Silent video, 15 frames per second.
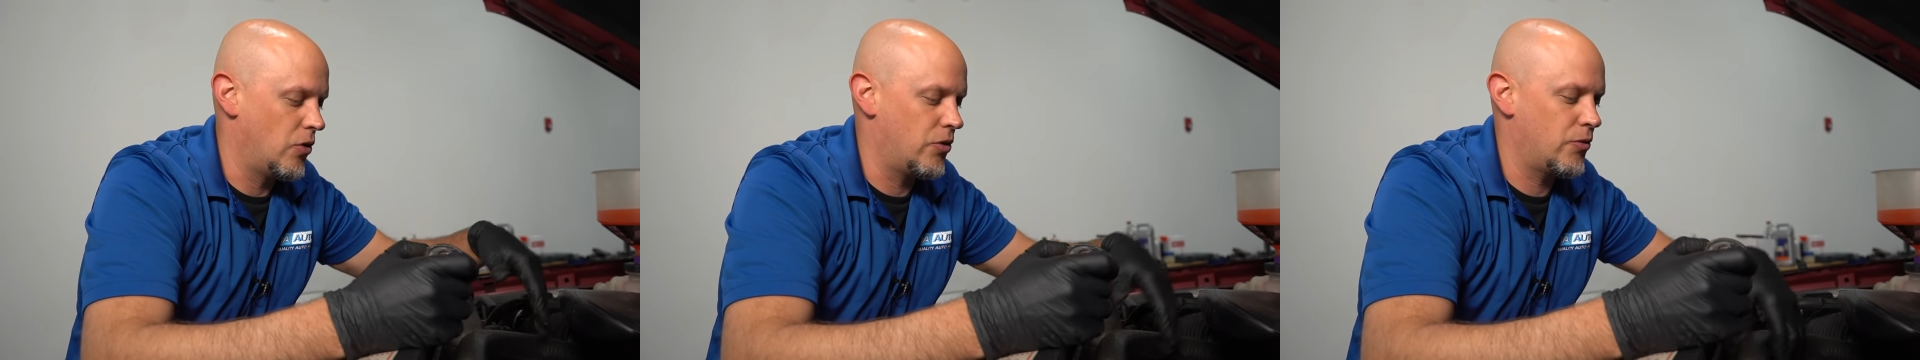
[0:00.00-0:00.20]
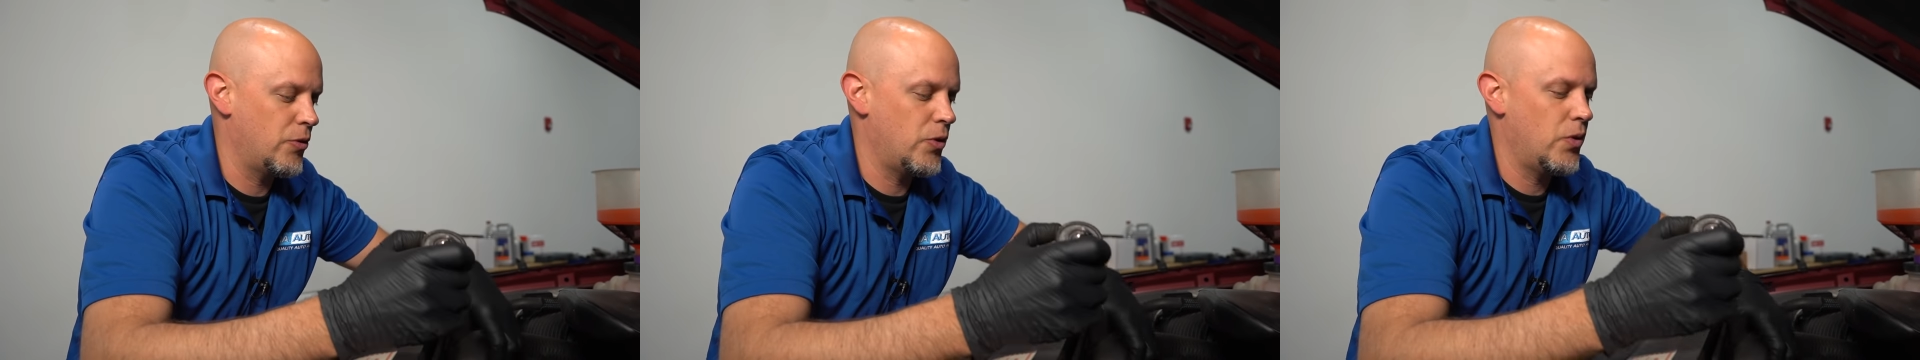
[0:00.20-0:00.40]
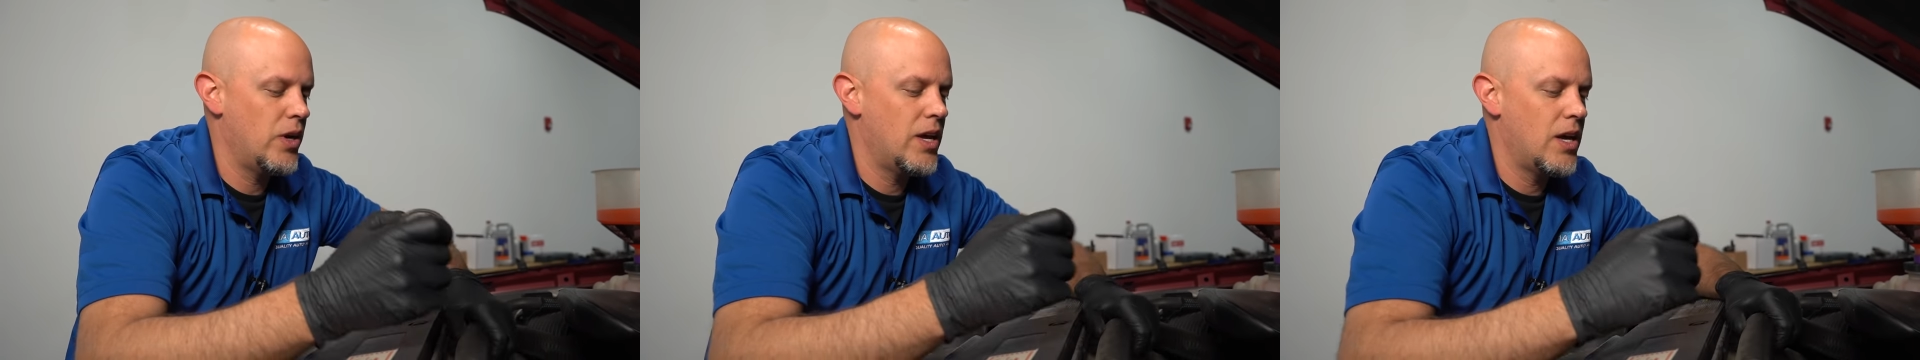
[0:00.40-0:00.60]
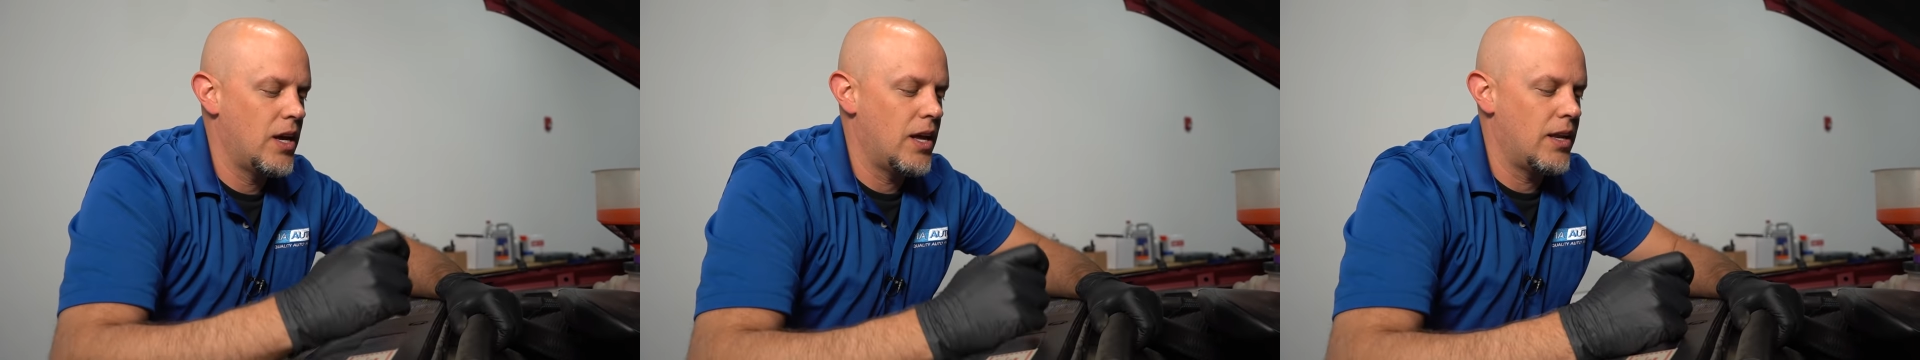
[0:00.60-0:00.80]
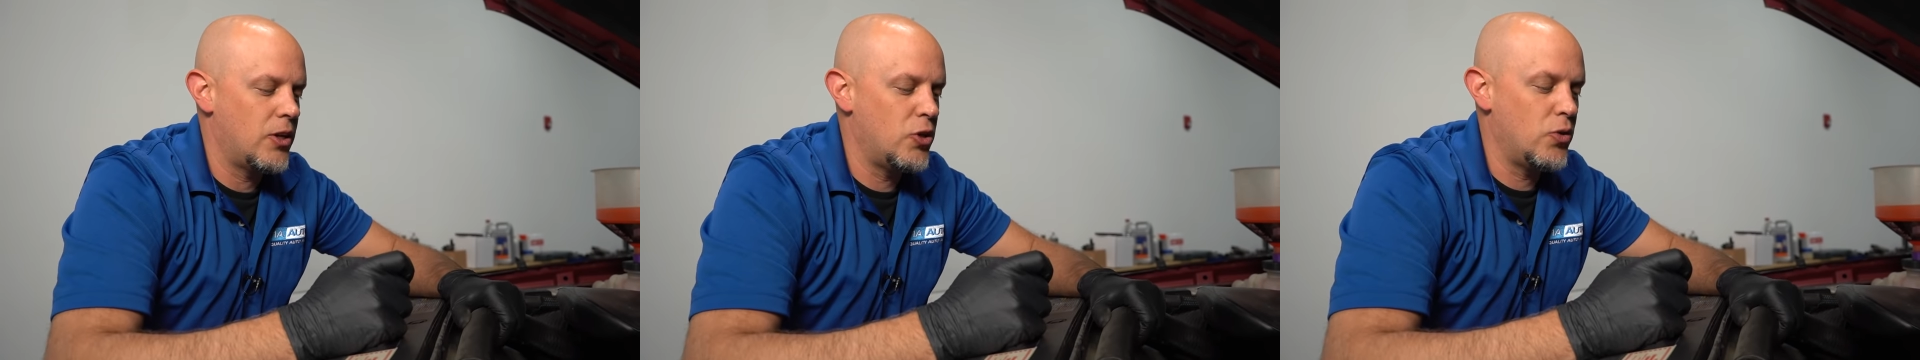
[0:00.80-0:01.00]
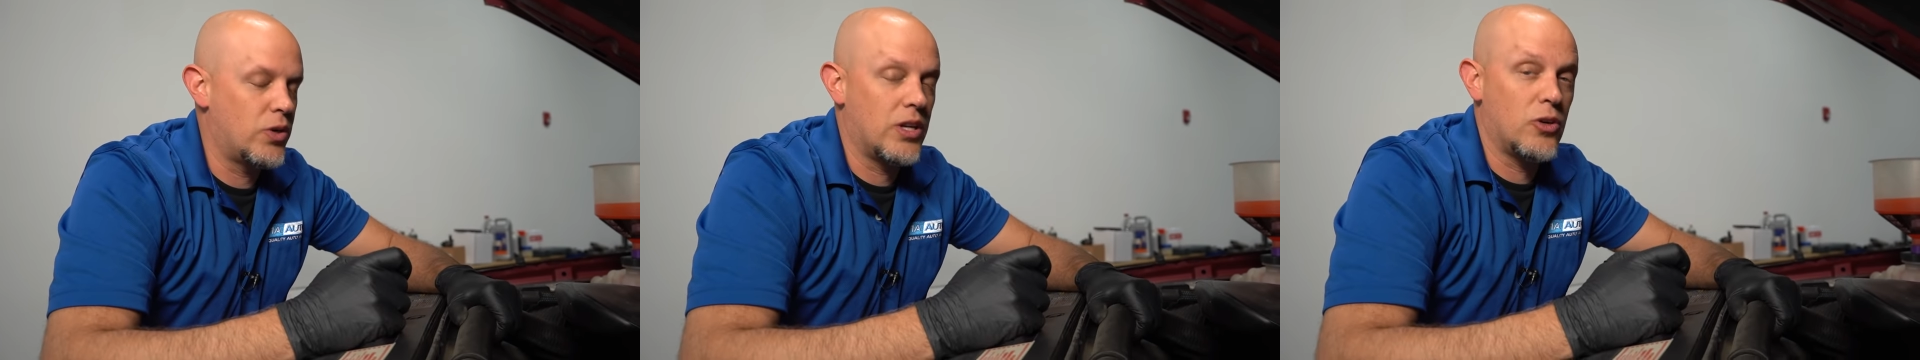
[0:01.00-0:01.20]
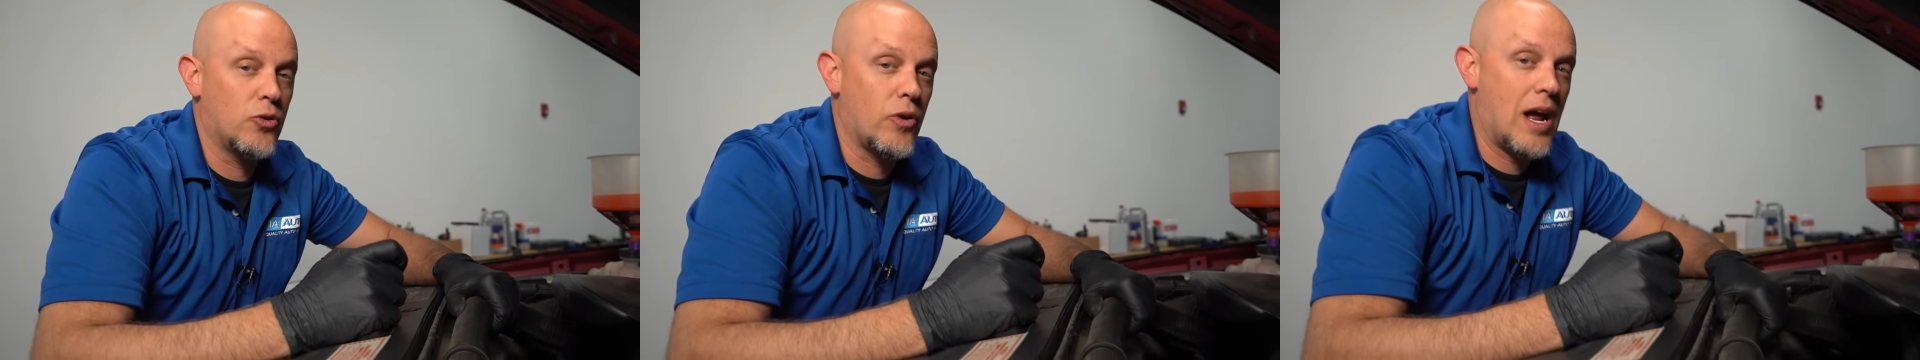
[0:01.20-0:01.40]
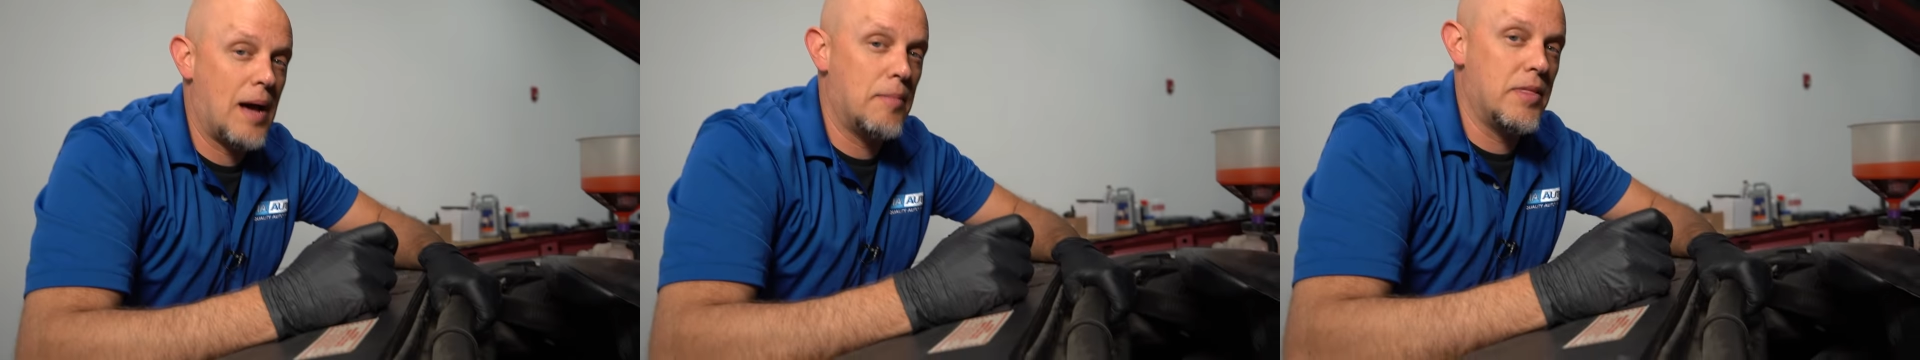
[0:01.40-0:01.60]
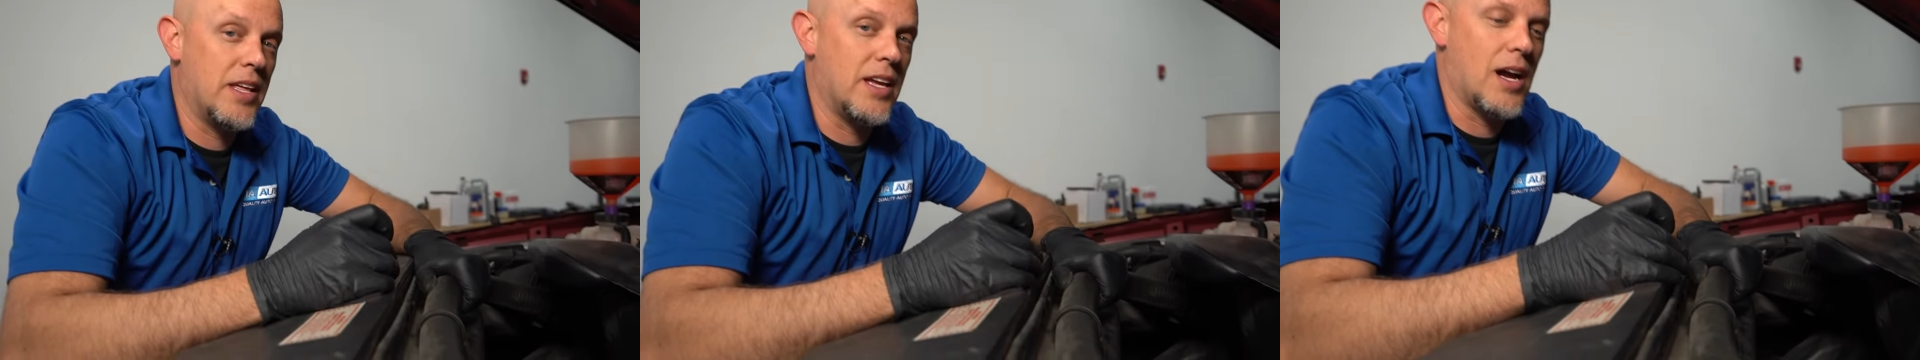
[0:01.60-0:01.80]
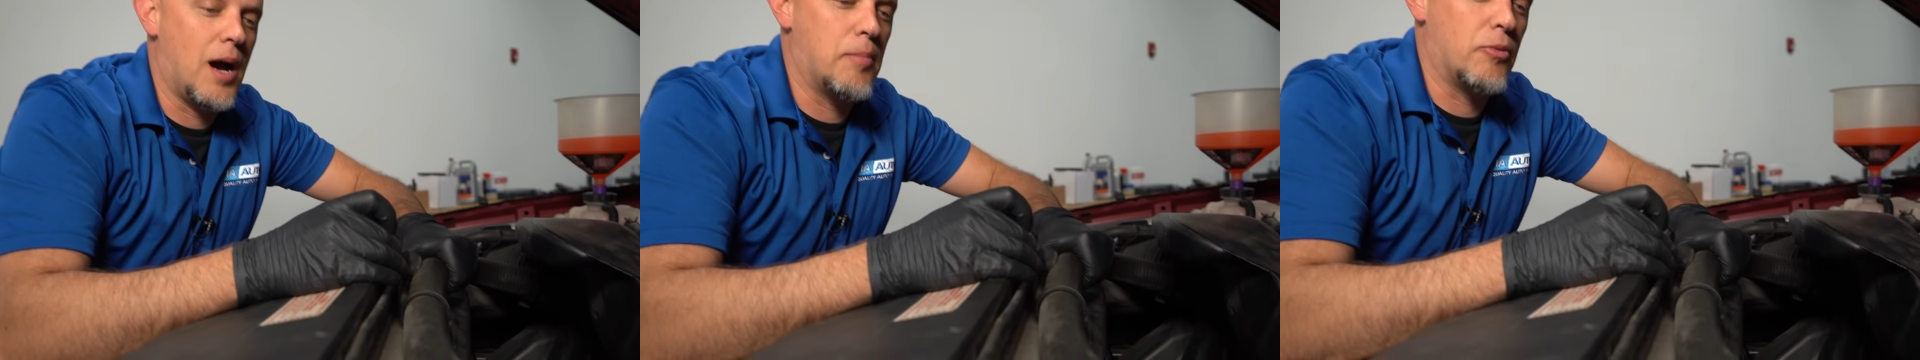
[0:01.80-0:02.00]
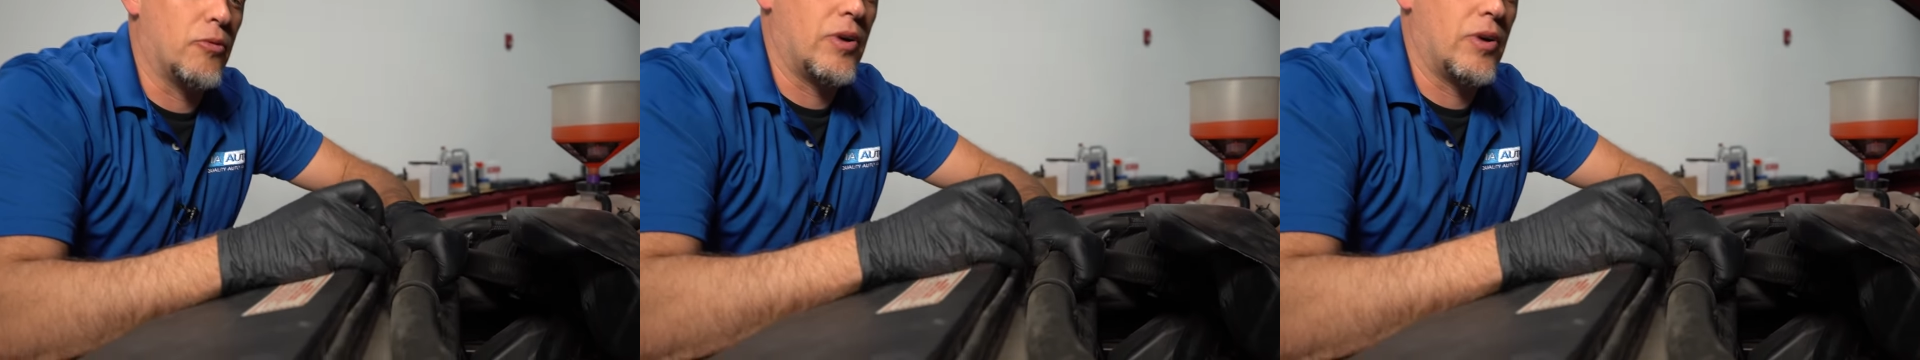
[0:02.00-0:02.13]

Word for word: through. You can grab the upper